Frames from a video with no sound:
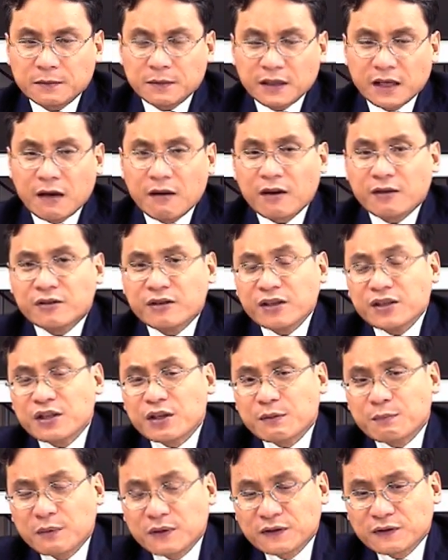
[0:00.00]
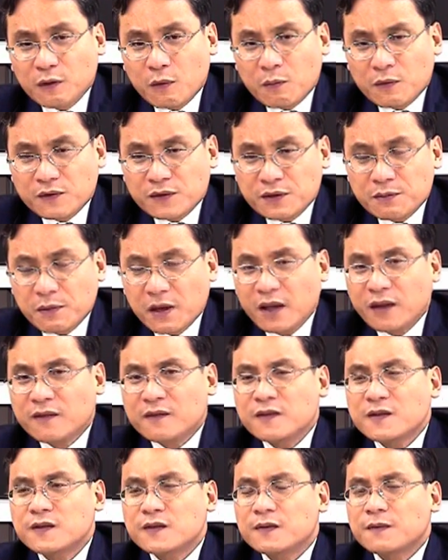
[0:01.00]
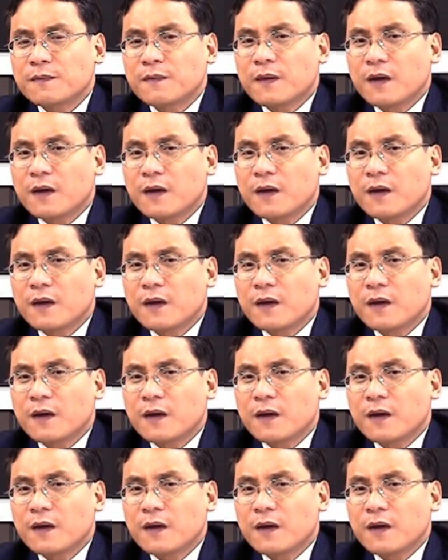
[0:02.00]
Characteristic performance means